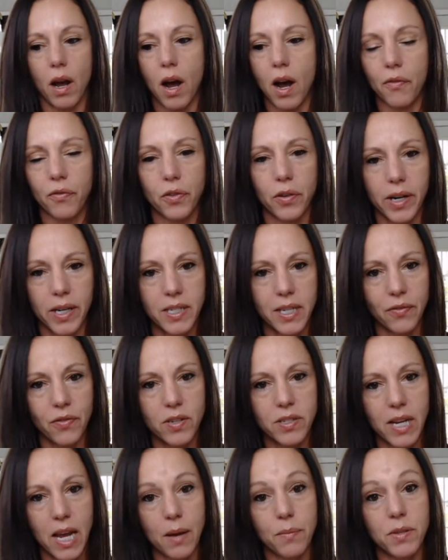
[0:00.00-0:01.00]
offering
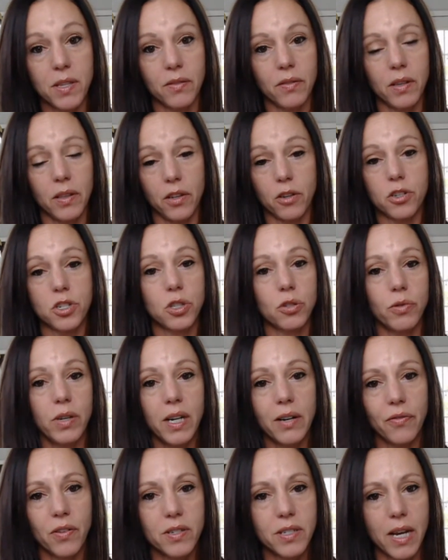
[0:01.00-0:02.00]
different types of, there's three
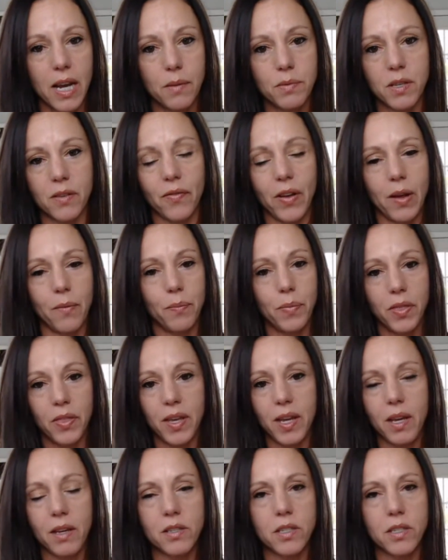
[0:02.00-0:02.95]
different types of empathy.